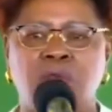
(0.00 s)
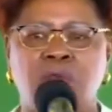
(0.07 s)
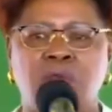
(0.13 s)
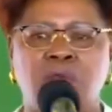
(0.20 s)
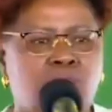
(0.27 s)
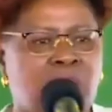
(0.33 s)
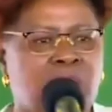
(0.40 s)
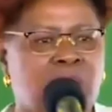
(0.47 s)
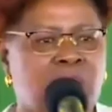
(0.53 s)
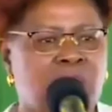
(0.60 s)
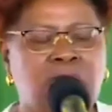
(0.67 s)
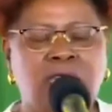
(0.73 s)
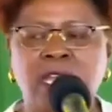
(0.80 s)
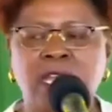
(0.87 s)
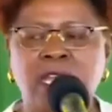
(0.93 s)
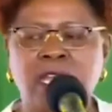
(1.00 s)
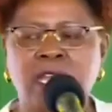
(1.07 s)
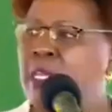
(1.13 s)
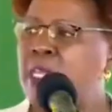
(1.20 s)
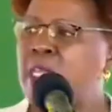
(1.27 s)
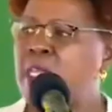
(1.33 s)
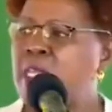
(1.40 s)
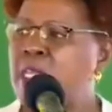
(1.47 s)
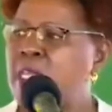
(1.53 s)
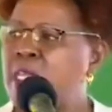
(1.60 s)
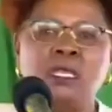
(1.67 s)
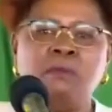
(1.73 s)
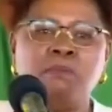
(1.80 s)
ulikuwa na shida, in